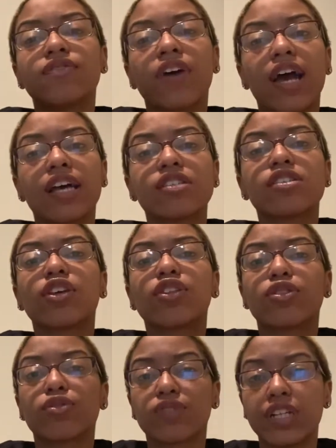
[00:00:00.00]
has
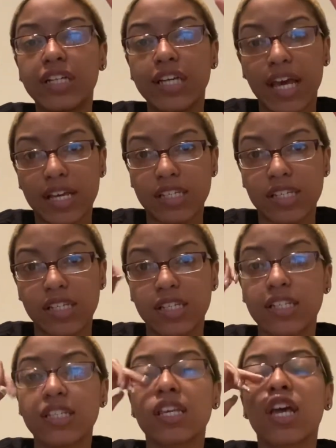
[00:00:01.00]
3
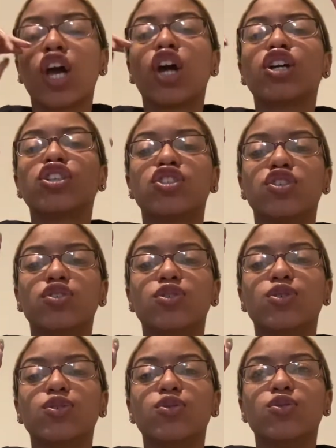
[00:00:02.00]
guesses
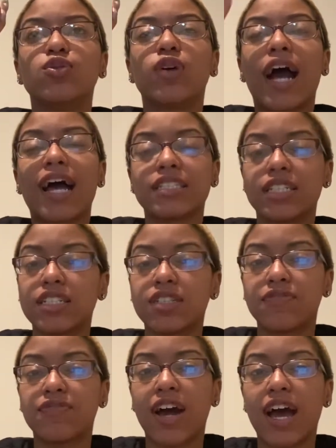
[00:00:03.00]
to
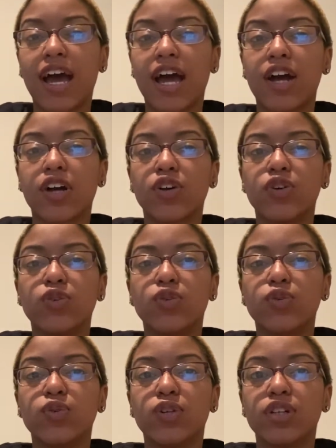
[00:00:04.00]
identify
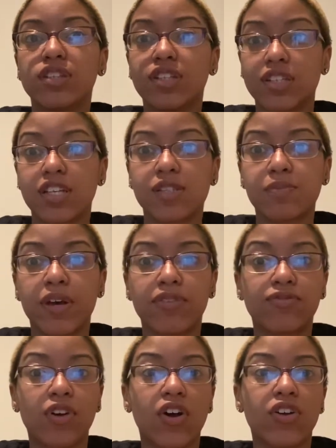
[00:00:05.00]
who the suspect
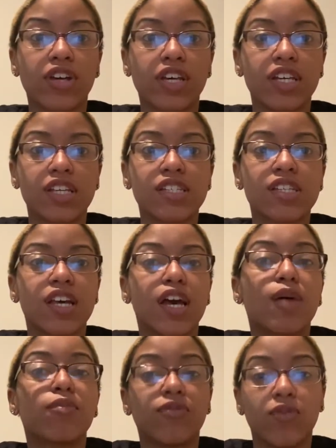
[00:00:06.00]
frog is
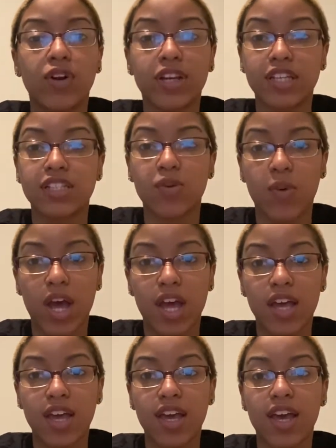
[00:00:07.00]
before it gets
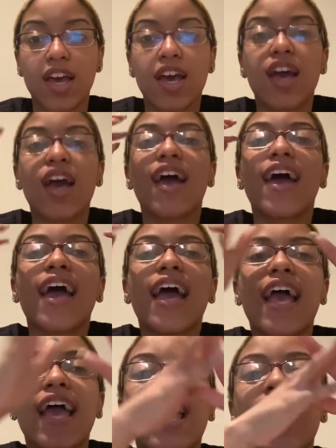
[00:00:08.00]
away.
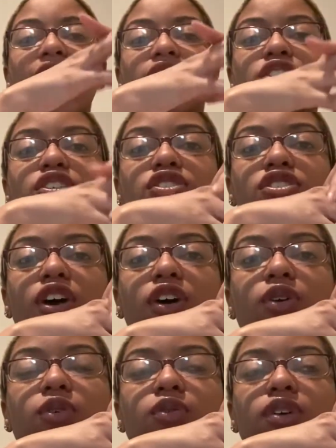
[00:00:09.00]
And
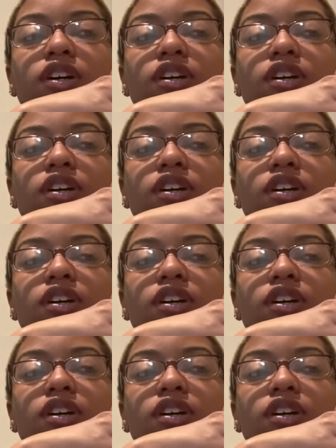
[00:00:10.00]
so